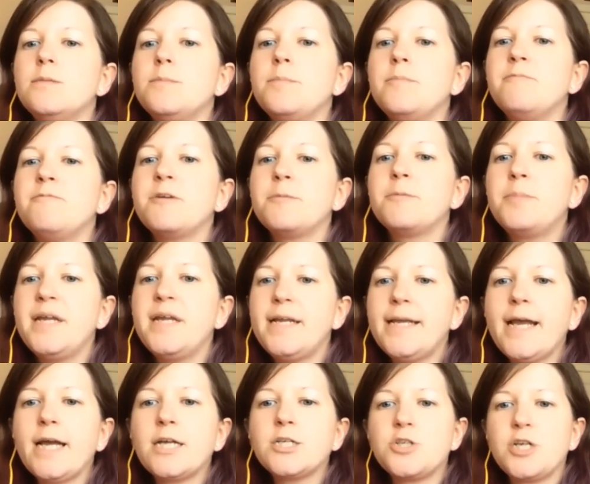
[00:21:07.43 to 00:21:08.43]
for
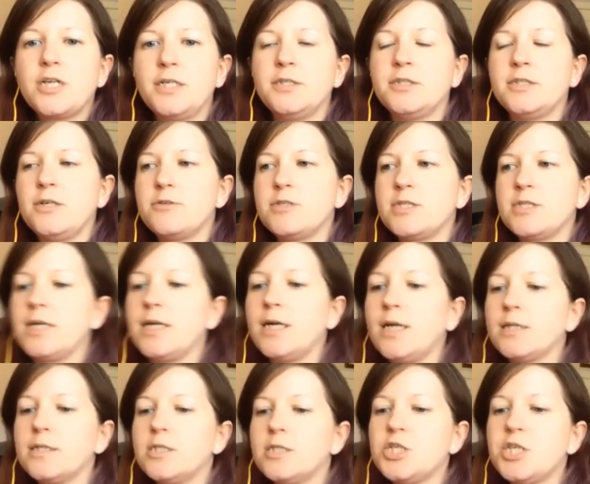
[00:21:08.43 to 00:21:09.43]
pediatric
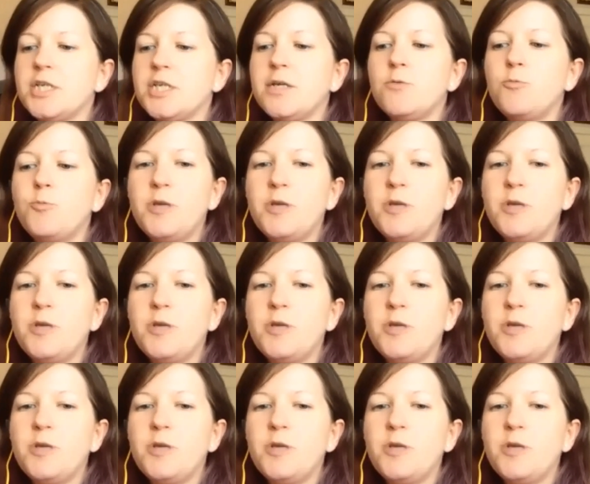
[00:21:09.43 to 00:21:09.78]
neuropsychology,